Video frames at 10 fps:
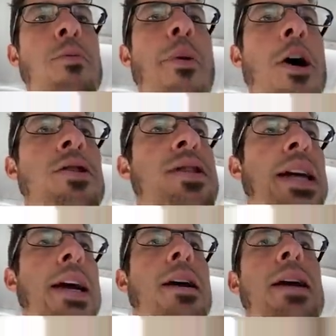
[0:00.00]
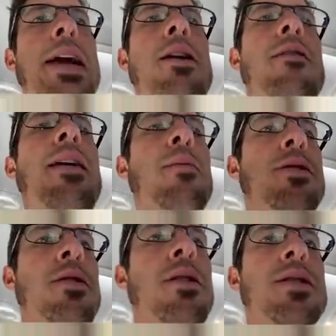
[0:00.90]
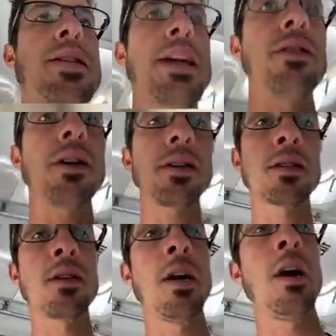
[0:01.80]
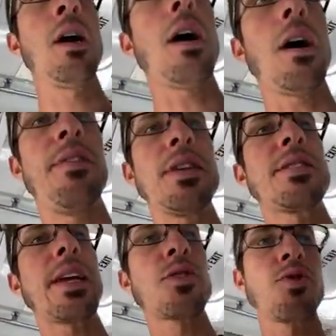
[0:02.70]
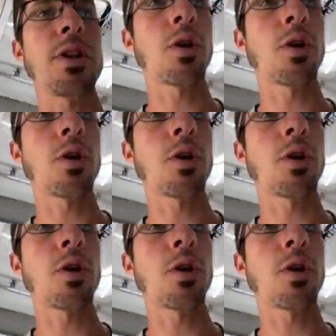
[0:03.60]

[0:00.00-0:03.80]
bar sink, again, off Amazon, stainless. This thing's really